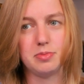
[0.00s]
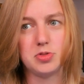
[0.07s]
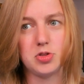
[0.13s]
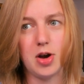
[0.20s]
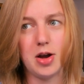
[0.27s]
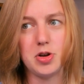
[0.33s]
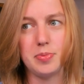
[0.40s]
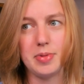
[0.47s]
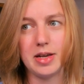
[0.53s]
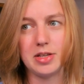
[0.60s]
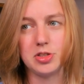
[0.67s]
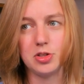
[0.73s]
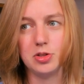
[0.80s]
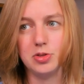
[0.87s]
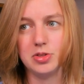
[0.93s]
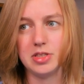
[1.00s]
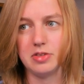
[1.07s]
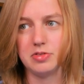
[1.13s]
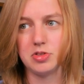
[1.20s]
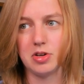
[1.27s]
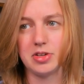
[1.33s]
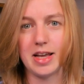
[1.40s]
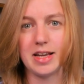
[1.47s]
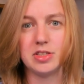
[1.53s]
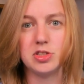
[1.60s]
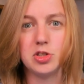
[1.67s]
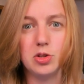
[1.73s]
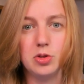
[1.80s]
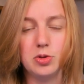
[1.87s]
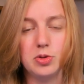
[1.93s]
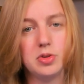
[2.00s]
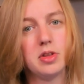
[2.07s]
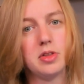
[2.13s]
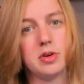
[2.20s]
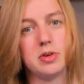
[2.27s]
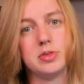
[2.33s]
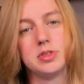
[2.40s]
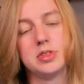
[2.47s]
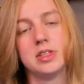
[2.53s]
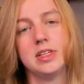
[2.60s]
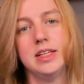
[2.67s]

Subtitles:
trying to be exclusive, trying to exclude those.